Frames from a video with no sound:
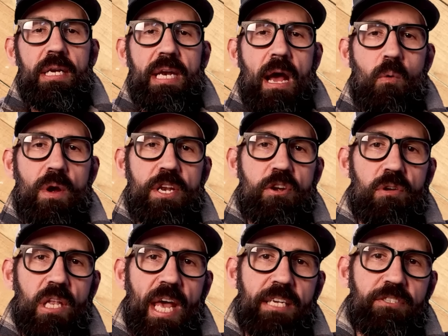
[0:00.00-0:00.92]
Now, when
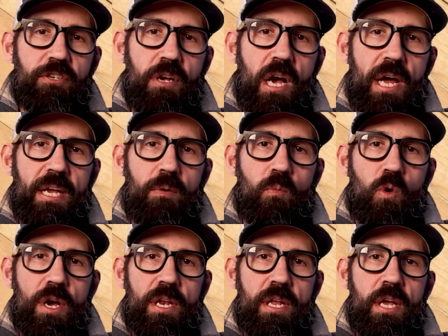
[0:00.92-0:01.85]
you're laser cutting
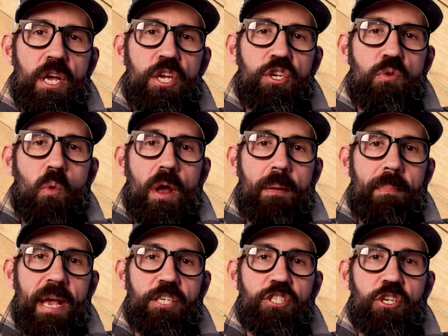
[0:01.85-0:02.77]
wood, you want to
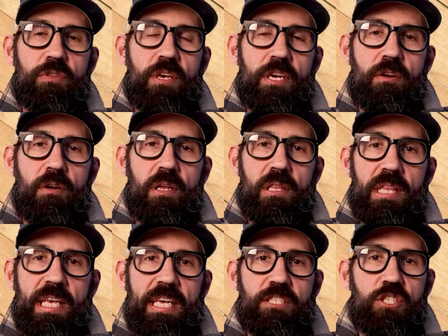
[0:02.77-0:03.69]
make sure that you're at
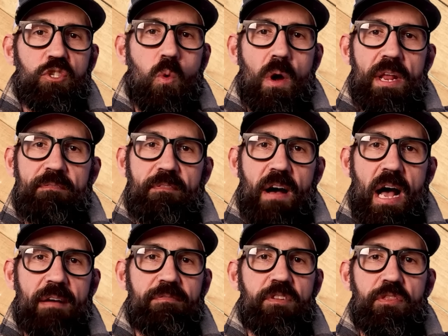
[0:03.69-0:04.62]
least
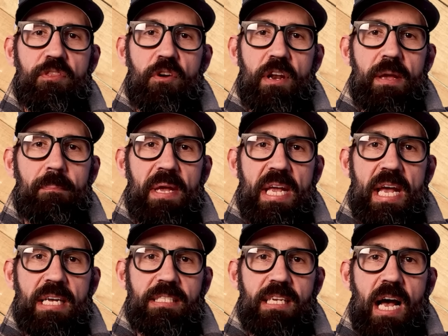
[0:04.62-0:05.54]
25 to 30
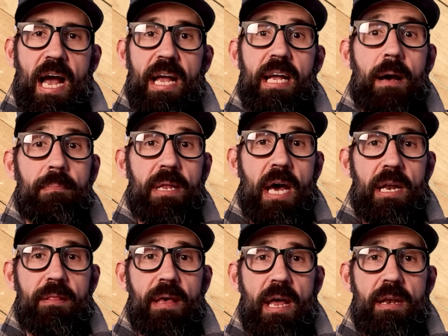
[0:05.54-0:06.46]
PSI coming
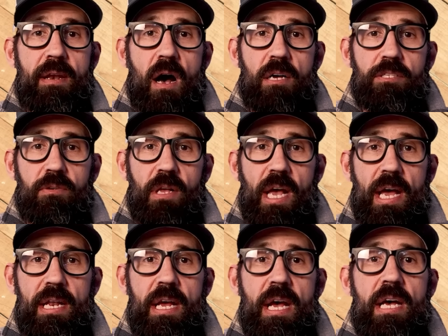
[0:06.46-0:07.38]
out of that nozzle
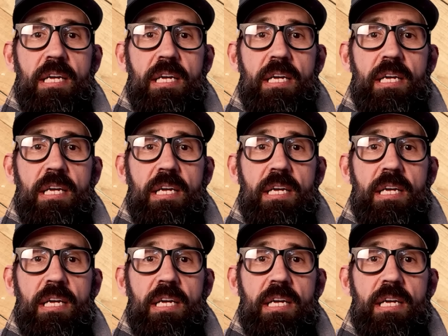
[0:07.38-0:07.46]
head